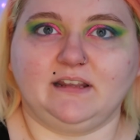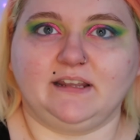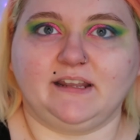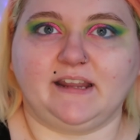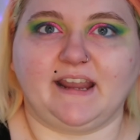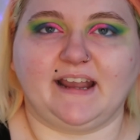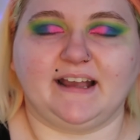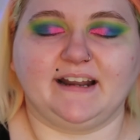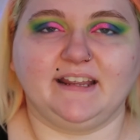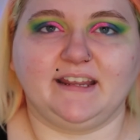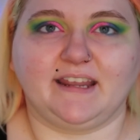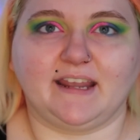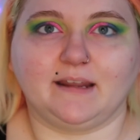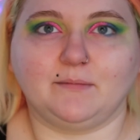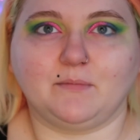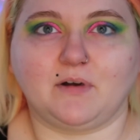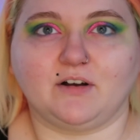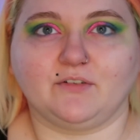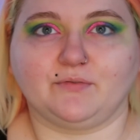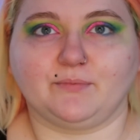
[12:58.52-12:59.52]
it kind of
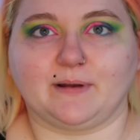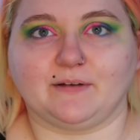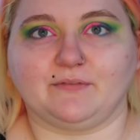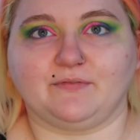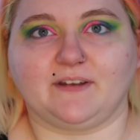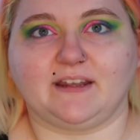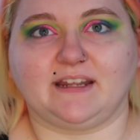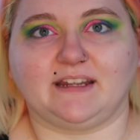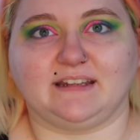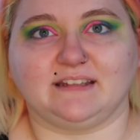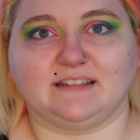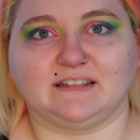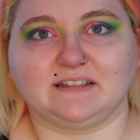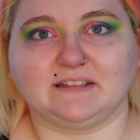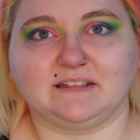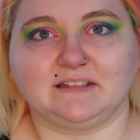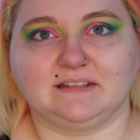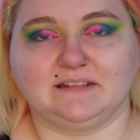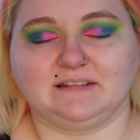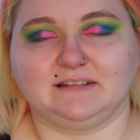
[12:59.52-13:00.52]
came off my
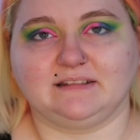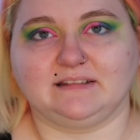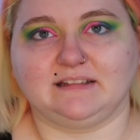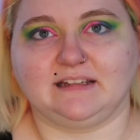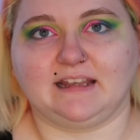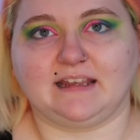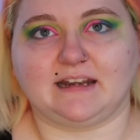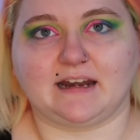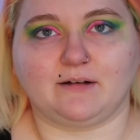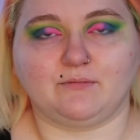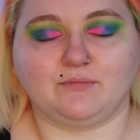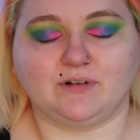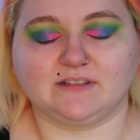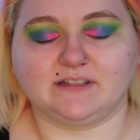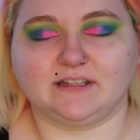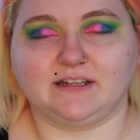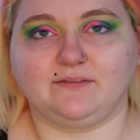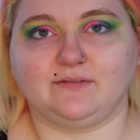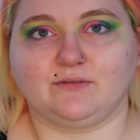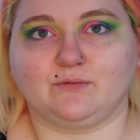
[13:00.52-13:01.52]
face. And I
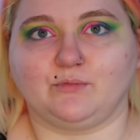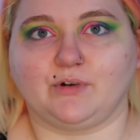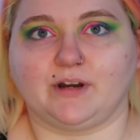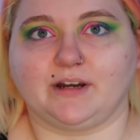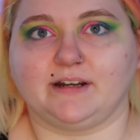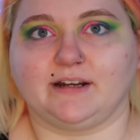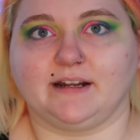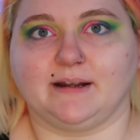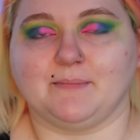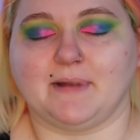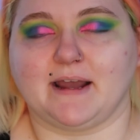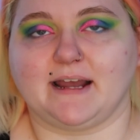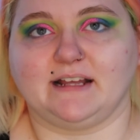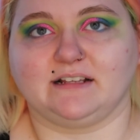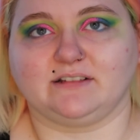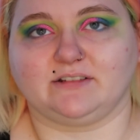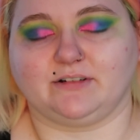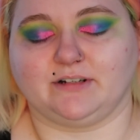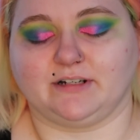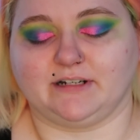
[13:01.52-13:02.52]
wasn't even wearing a
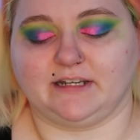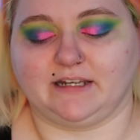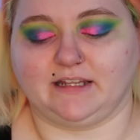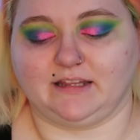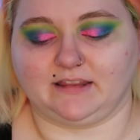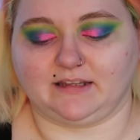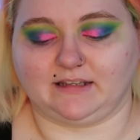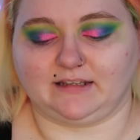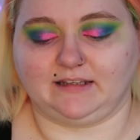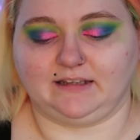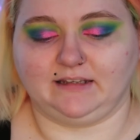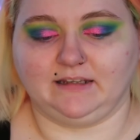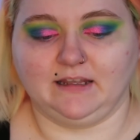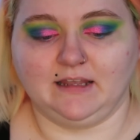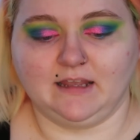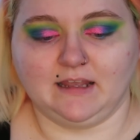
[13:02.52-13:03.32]
mask or anything.